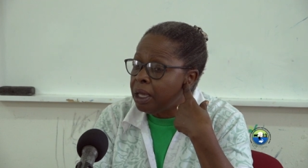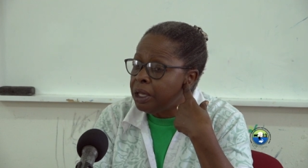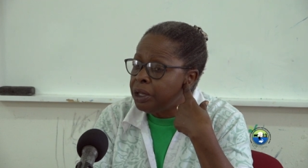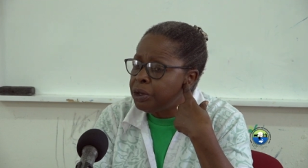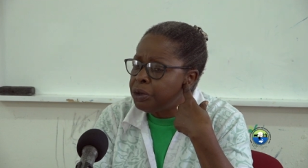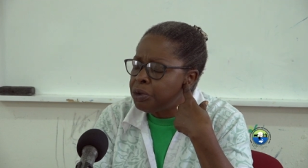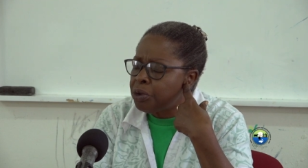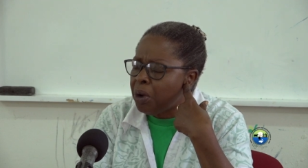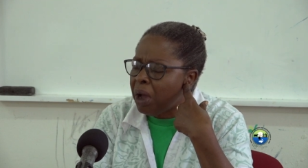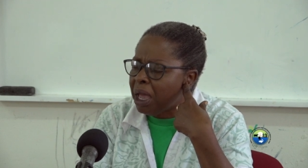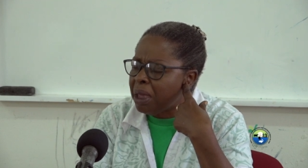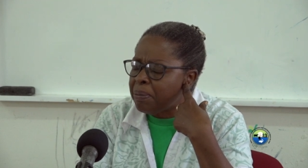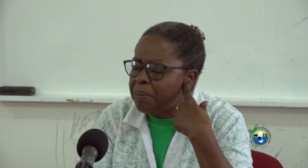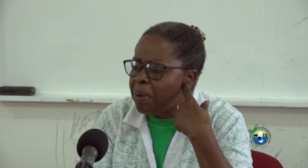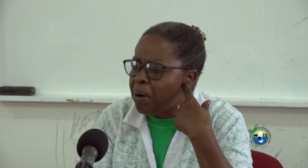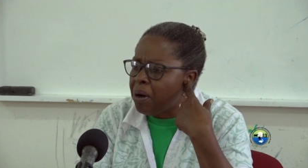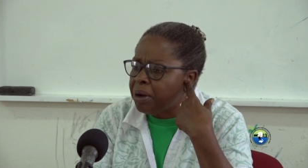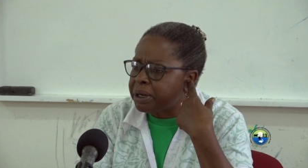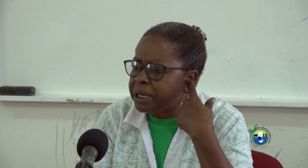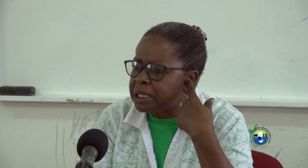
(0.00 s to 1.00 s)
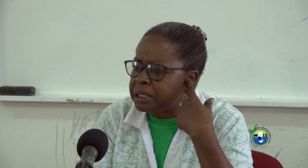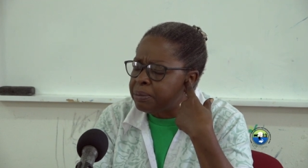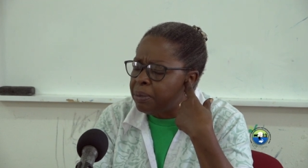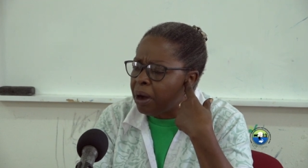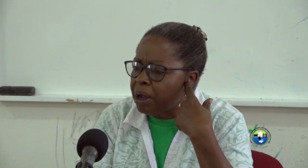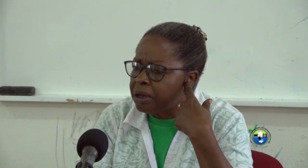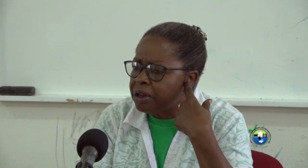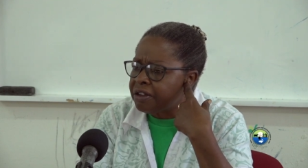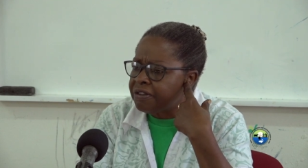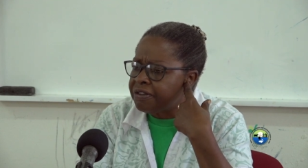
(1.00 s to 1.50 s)
you know, I bought this
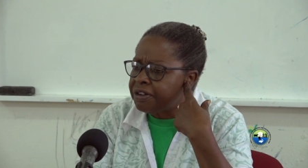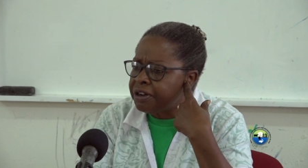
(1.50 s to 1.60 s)
bottle of